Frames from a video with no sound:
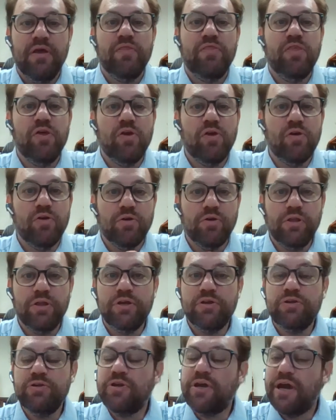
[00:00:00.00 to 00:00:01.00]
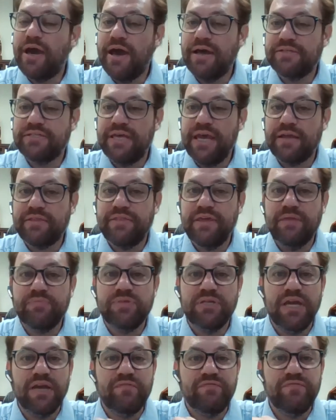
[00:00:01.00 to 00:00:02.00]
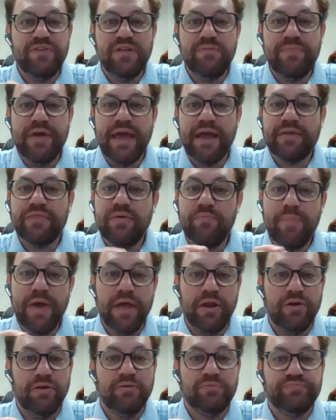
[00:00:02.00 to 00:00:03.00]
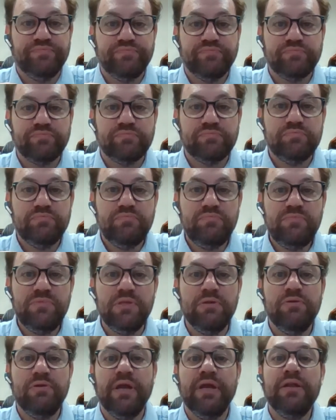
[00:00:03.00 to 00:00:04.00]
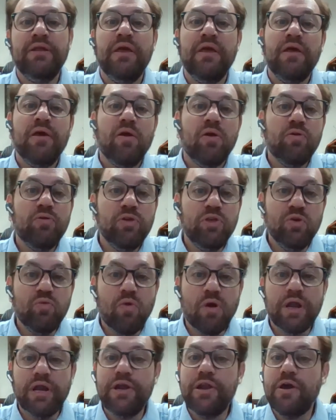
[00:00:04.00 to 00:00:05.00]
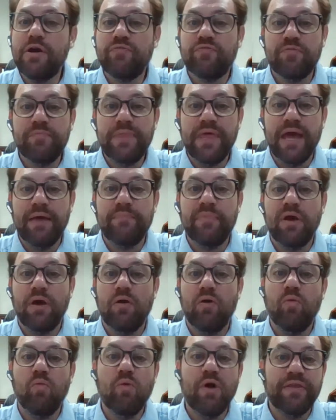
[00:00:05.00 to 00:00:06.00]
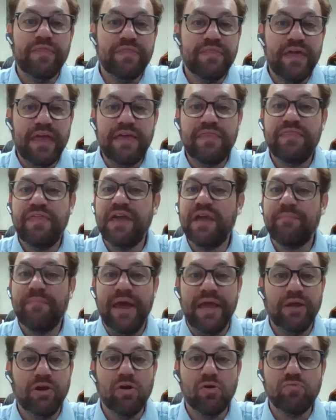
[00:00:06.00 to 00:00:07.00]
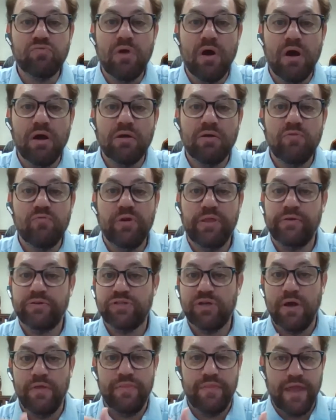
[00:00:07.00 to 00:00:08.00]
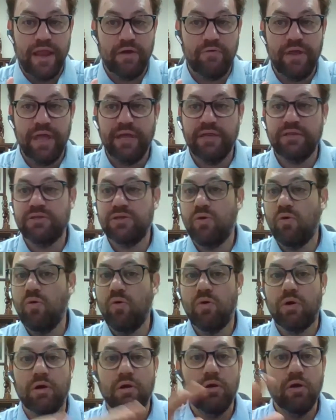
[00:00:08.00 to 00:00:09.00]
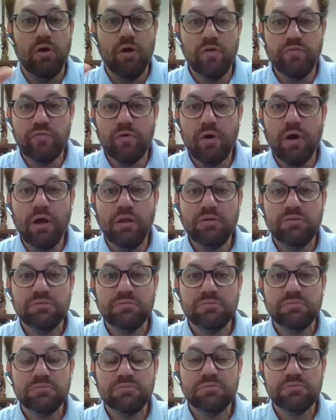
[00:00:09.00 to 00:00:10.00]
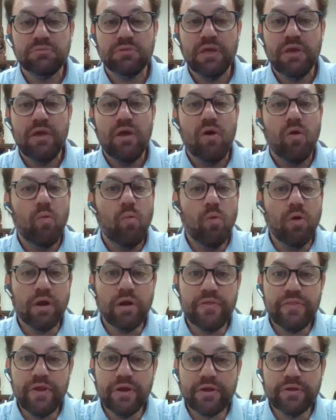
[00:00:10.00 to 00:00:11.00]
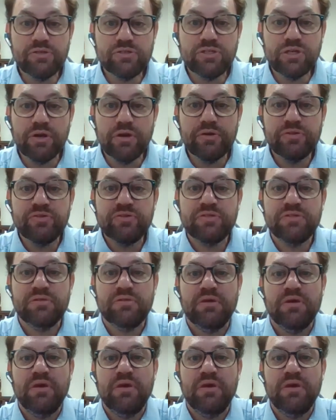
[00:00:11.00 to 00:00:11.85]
The earlier you contact them to get feedback, the better. All right? You want to know from them what they think might go wrong, whether it's on their end or overall. What are their concerns?